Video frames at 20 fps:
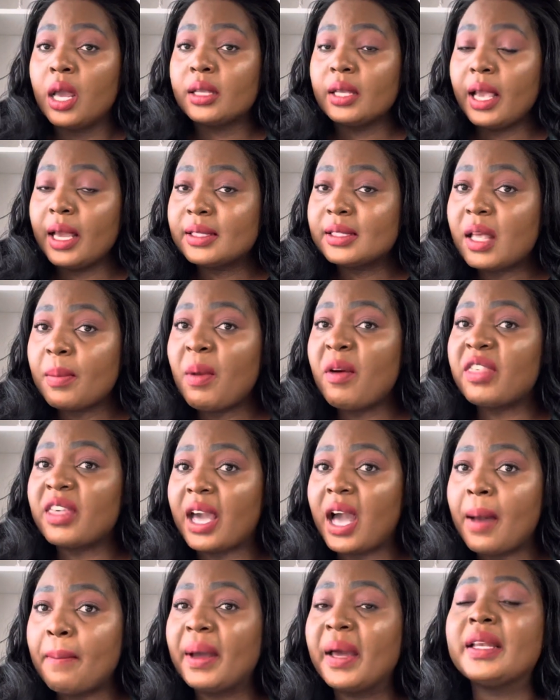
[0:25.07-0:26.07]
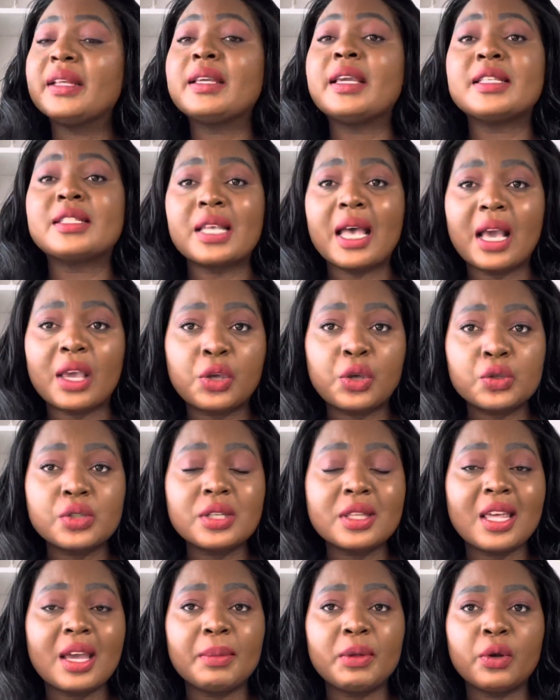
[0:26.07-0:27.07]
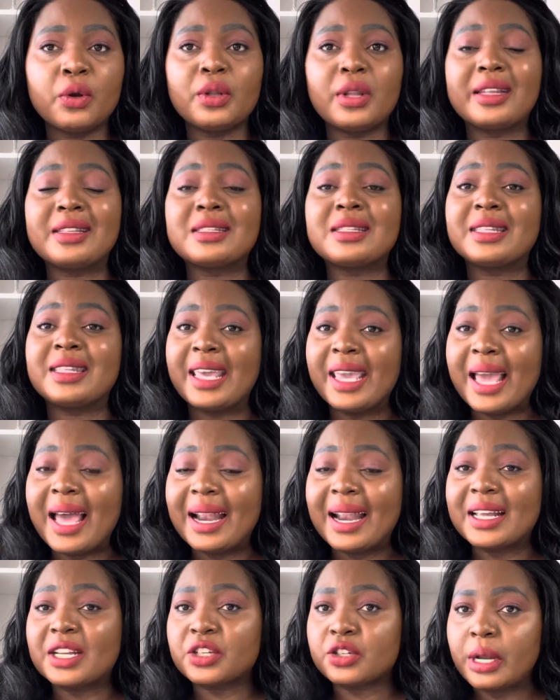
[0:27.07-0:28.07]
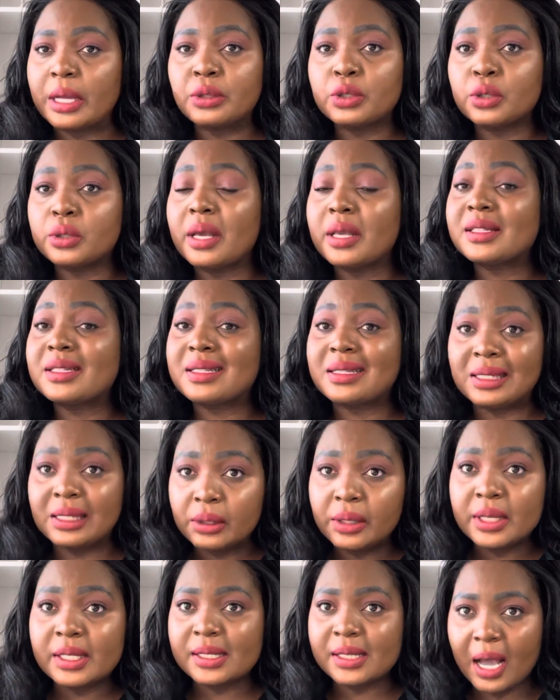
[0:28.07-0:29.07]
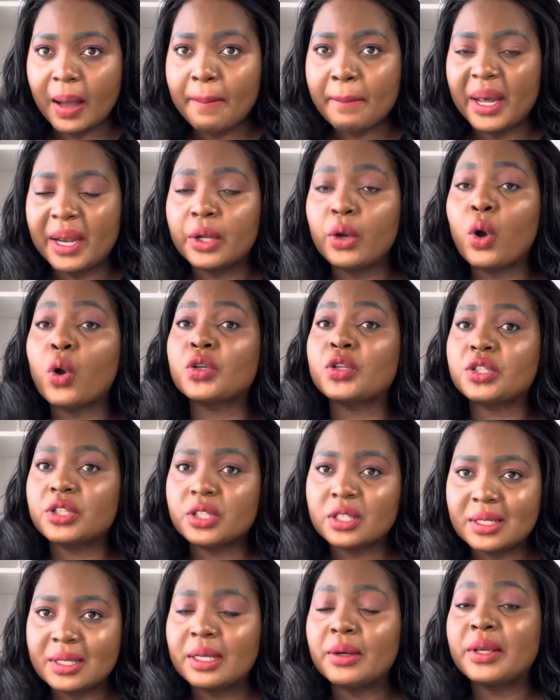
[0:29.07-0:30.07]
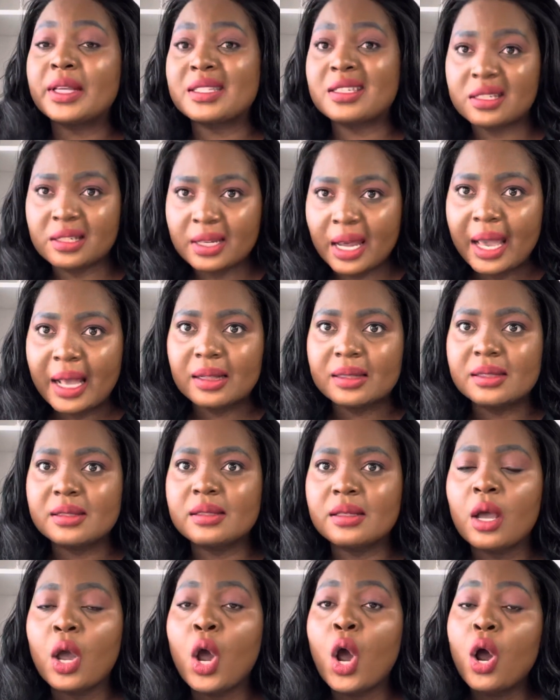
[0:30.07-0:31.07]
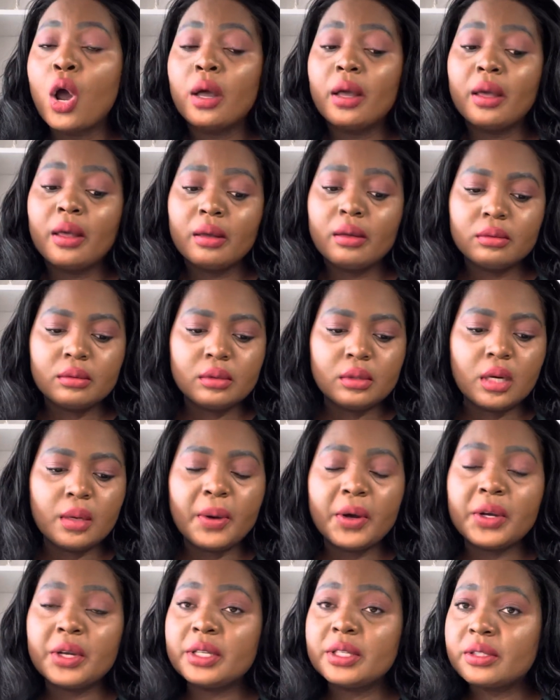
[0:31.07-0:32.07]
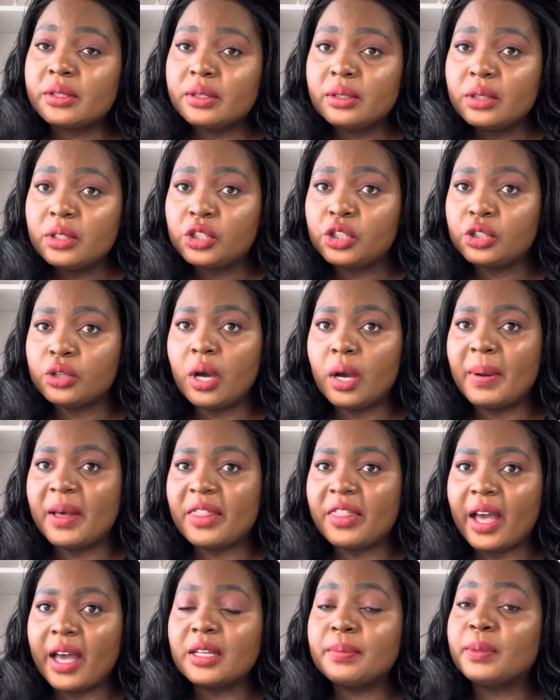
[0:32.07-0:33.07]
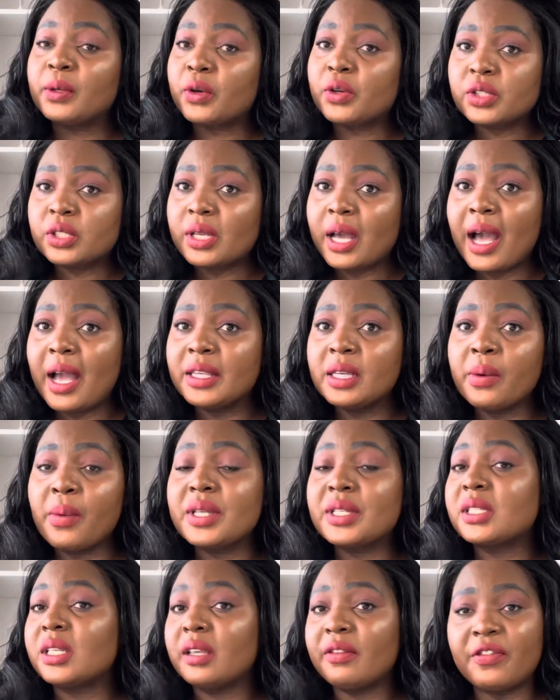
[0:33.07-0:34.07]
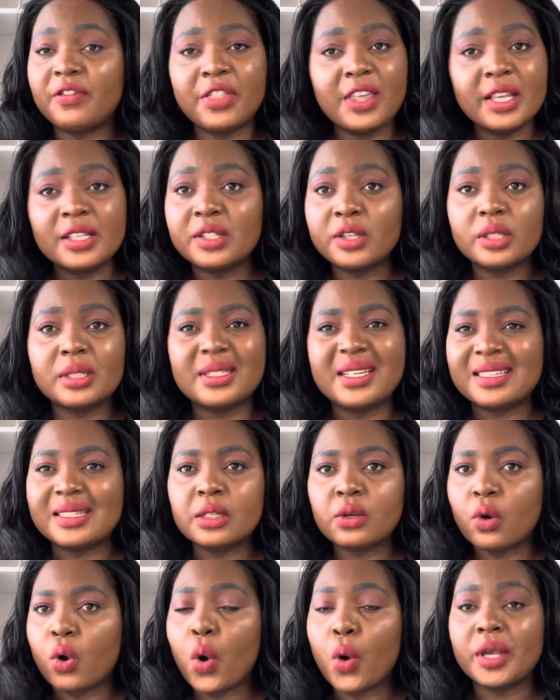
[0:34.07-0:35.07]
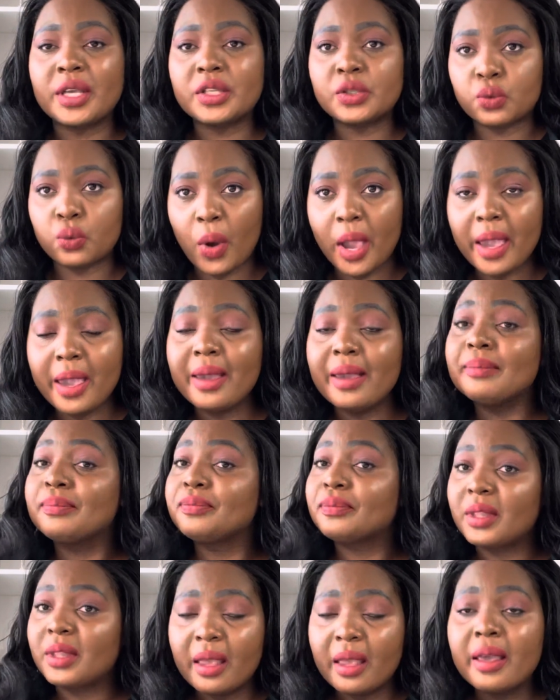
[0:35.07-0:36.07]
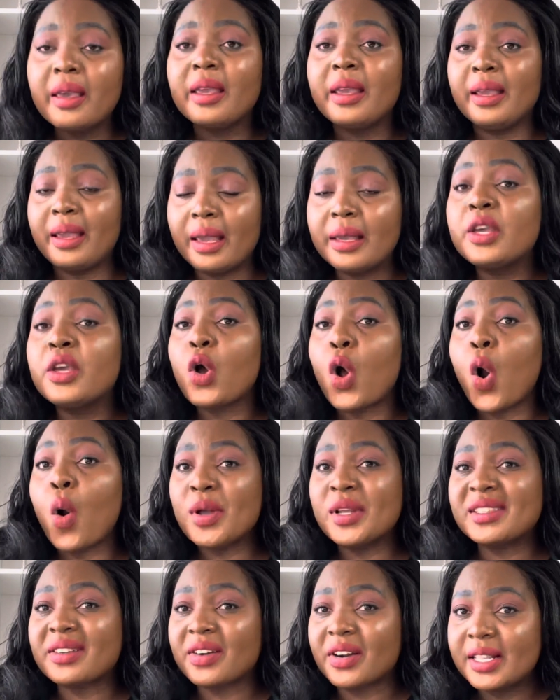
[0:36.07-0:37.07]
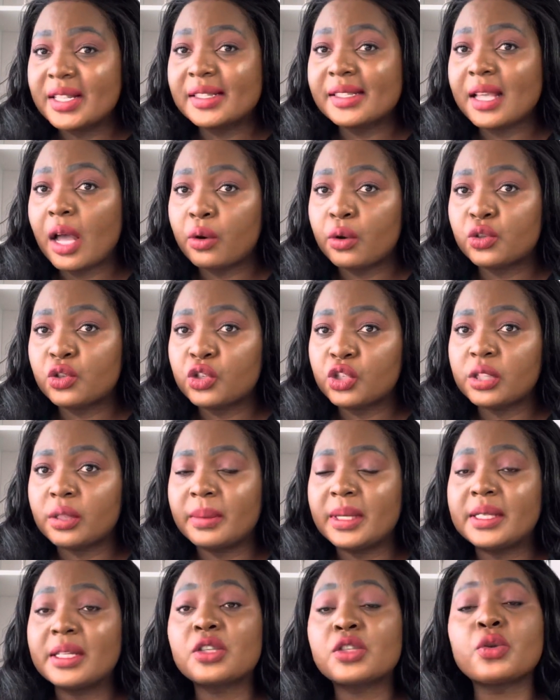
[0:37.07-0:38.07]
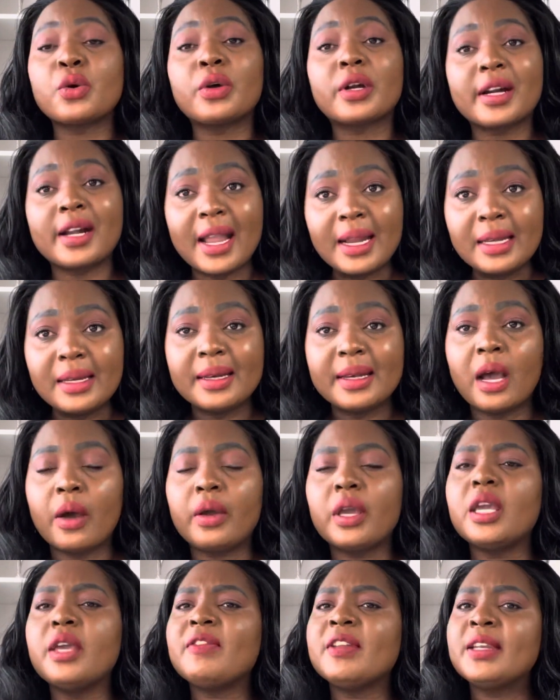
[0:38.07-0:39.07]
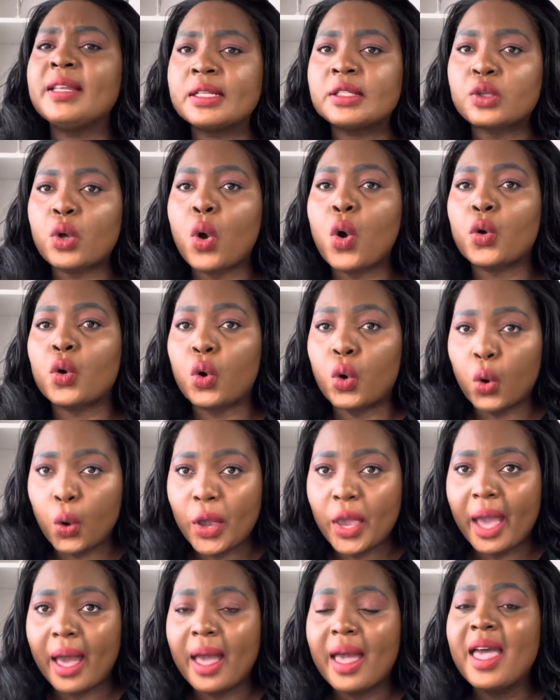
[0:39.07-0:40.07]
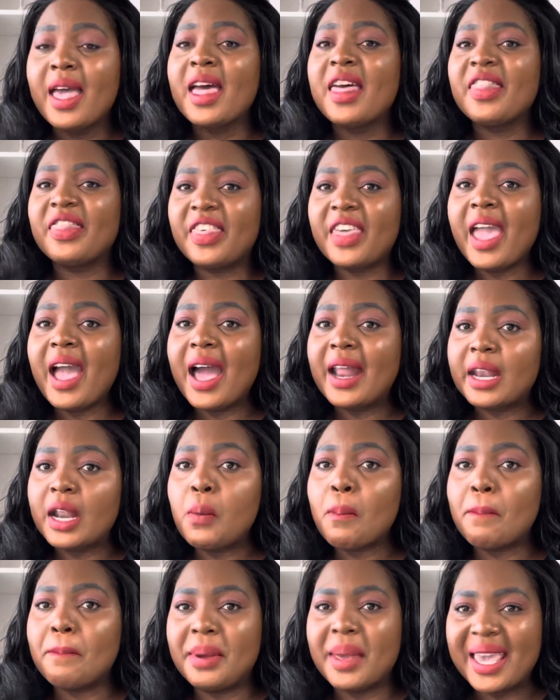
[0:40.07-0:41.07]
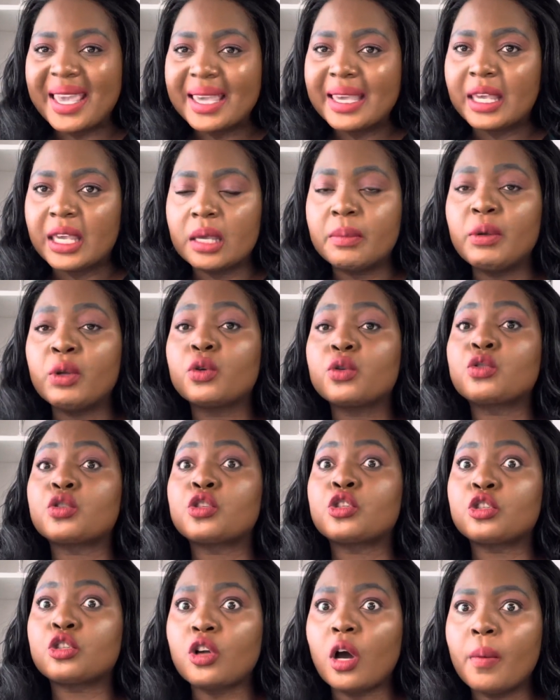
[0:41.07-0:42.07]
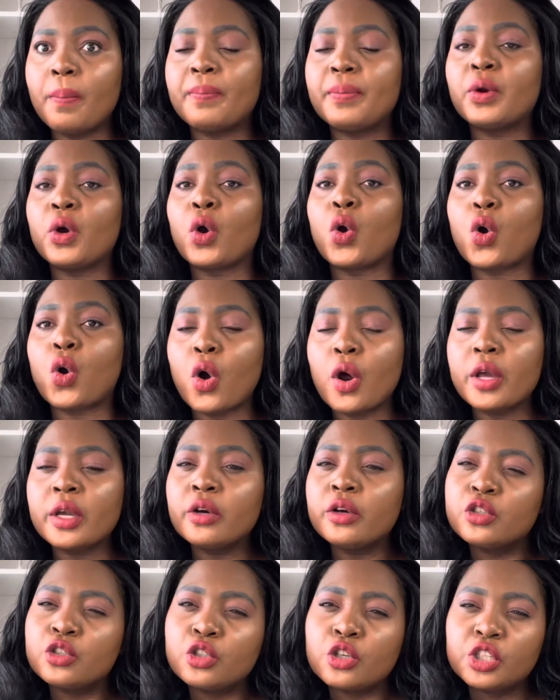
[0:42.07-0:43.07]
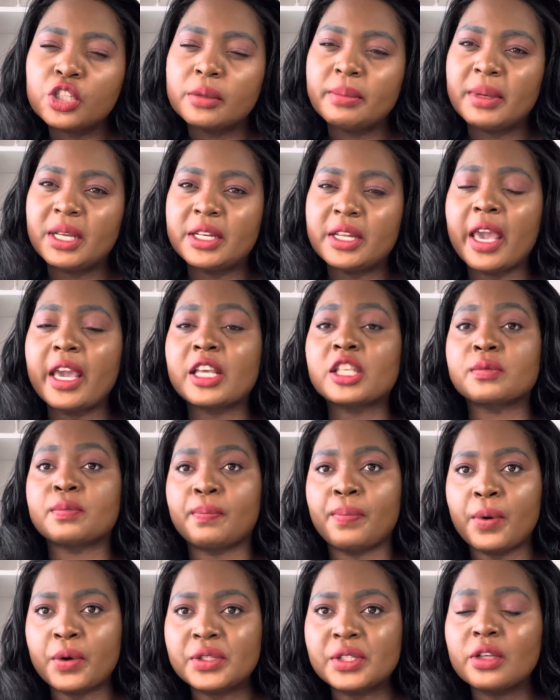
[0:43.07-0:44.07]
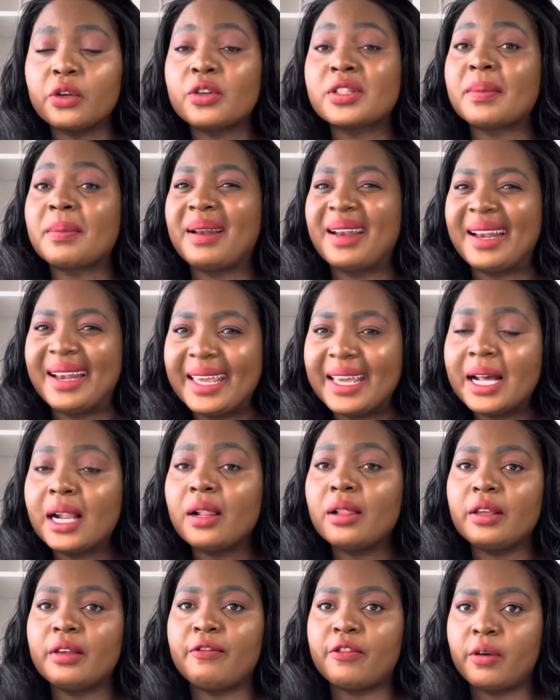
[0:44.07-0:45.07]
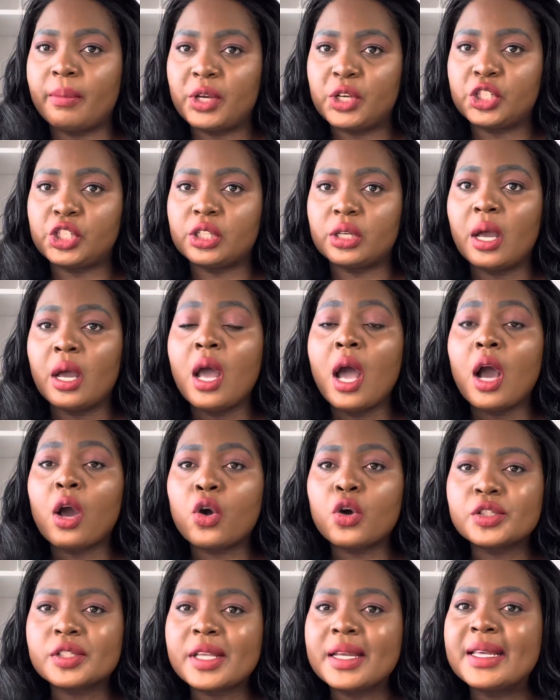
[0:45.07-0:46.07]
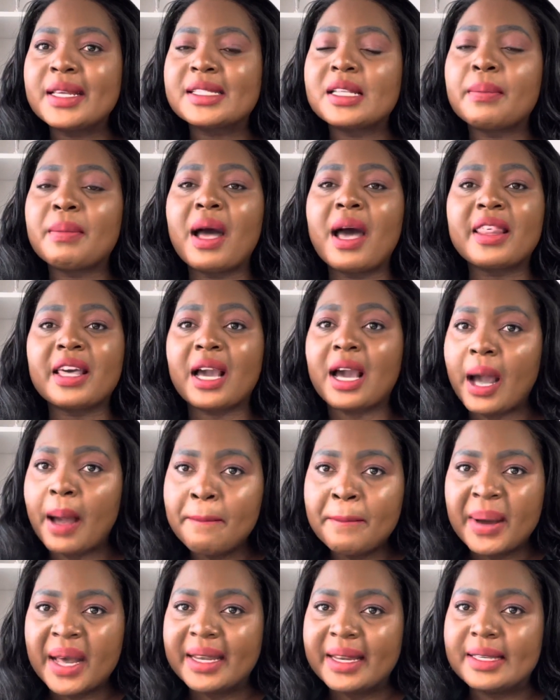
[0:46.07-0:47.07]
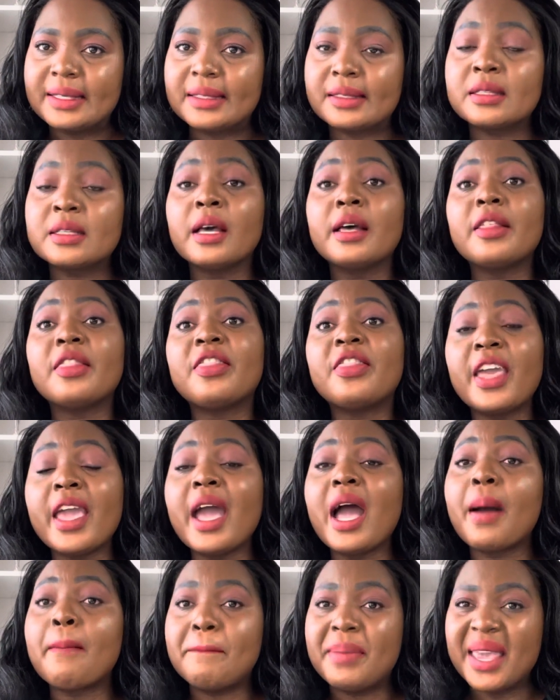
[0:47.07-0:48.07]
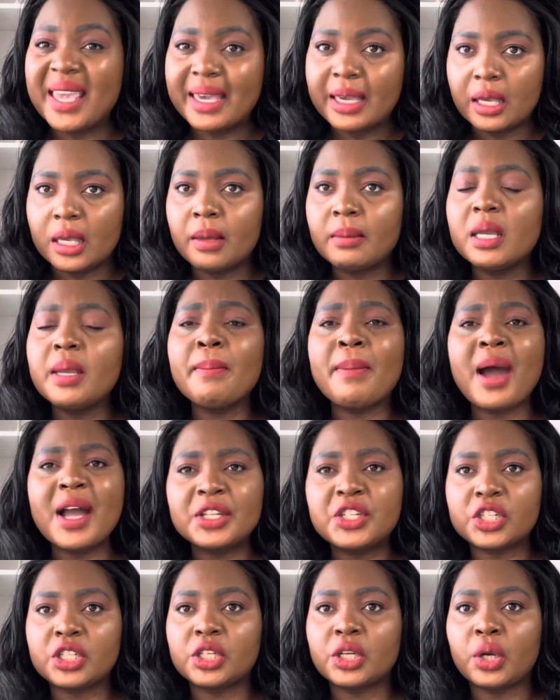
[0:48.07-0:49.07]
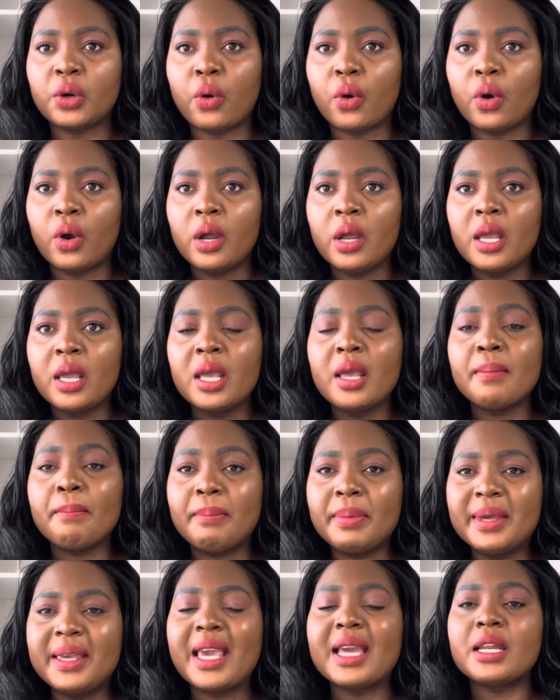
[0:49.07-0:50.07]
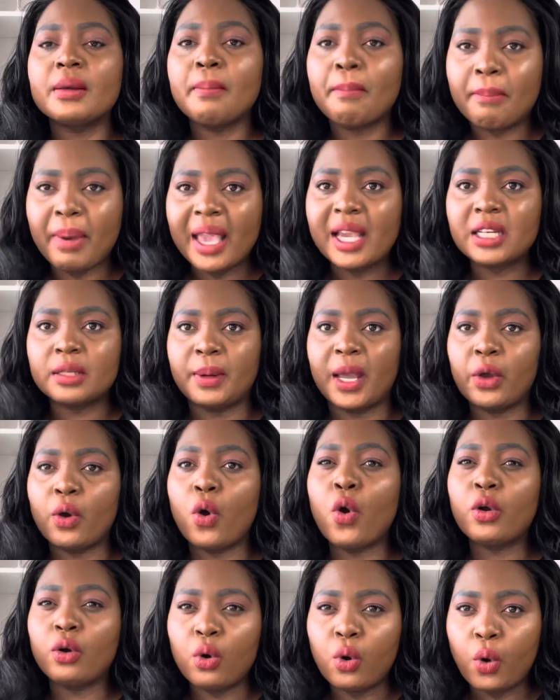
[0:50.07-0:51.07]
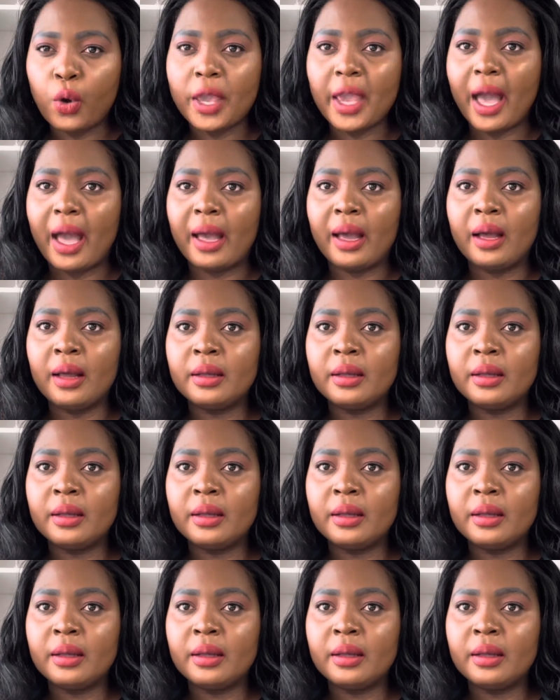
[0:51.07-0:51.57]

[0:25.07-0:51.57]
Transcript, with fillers: and some of the company, he's accusing them, you know, that they are like trying to steal his company or steal his styles. Nobody is sure about that because Kanye West, if things doesn't go his way, he, he always rents out on social media. So right now, even his own lawyer, they are now begging him, you know, to stop, you know, going on social media, exposing, you know, some legal information concerning some other companies. They are begging him. Imagine, you know, getting begged by your own lawyer